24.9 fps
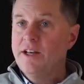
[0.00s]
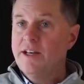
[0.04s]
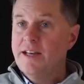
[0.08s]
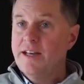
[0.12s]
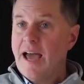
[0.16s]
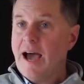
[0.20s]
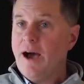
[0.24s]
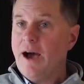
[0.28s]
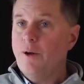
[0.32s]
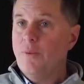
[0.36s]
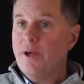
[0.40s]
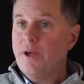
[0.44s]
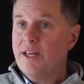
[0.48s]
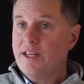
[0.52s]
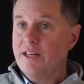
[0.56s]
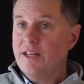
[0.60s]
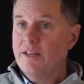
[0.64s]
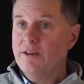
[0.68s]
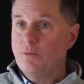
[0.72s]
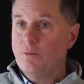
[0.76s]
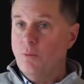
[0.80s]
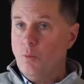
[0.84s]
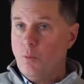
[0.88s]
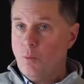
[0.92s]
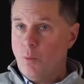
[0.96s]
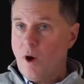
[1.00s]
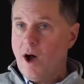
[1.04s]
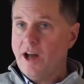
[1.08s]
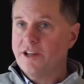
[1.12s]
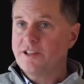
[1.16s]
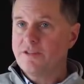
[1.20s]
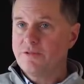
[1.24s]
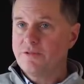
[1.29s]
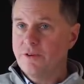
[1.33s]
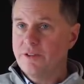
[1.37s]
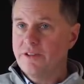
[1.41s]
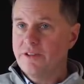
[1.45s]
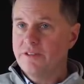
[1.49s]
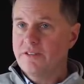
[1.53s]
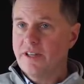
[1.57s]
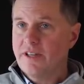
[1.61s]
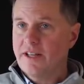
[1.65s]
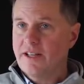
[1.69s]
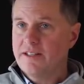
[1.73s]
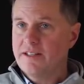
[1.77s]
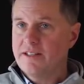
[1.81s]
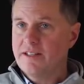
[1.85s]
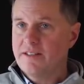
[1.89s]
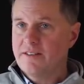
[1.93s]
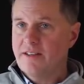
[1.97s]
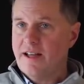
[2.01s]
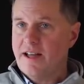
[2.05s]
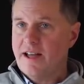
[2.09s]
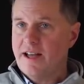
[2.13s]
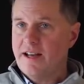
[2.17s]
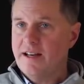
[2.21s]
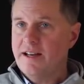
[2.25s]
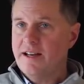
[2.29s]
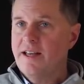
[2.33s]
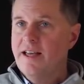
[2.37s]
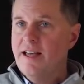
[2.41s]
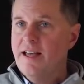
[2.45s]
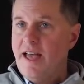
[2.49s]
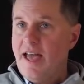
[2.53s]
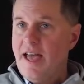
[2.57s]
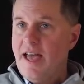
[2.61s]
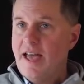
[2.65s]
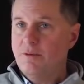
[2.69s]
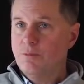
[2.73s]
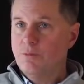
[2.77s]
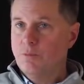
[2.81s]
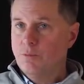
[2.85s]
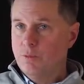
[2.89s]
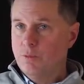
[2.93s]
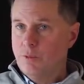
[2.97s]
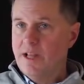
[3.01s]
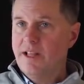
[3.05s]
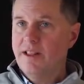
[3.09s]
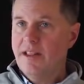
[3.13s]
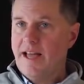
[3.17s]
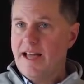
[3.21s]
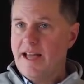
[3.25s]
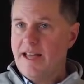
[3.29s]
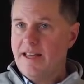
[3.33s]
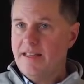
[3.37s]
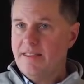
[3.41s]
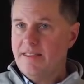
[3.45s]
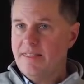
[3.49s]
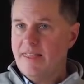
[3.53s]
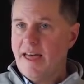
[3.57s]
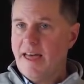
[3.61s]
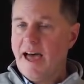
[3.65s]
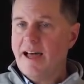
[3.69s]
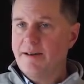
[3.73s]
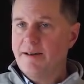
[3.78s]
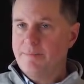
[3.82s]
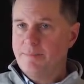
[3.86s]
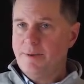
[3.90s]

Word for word: Now we can watch for the second sign and relay that